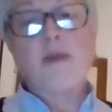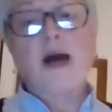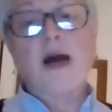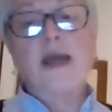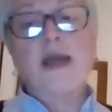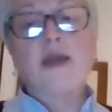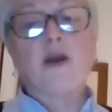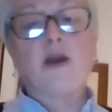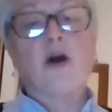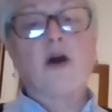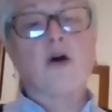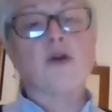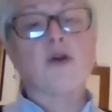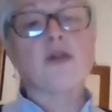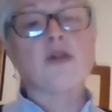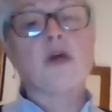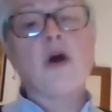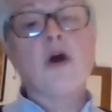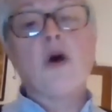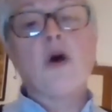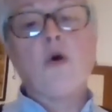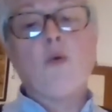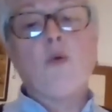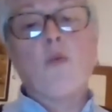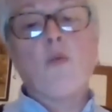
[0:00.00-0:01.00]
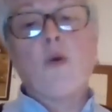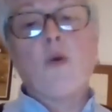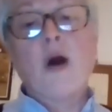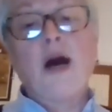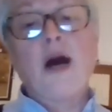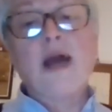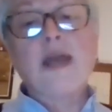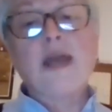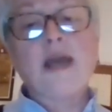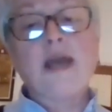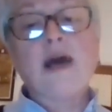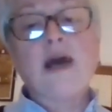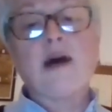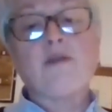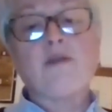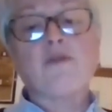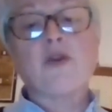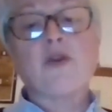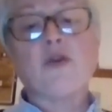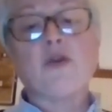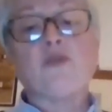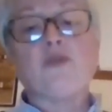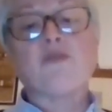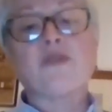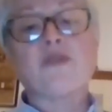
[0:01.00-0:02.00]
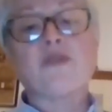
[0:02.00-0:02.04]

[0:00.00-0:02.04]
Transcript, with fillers: my God, why have you